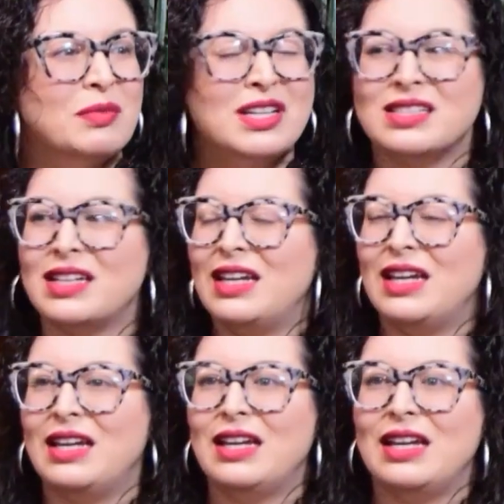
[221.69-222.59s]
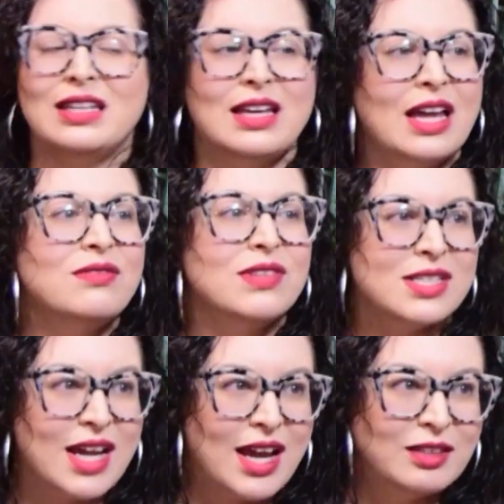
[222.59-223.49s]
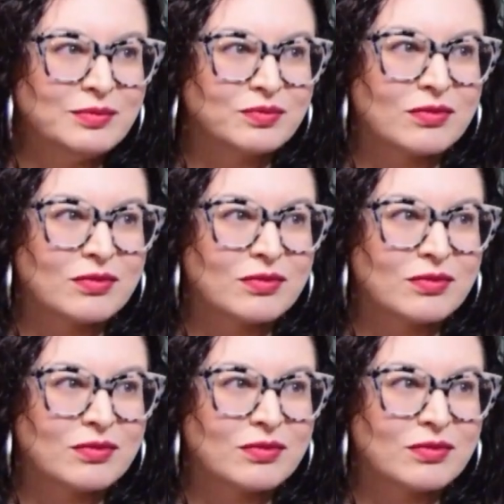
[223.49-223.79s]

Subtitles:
Because in the end of the day,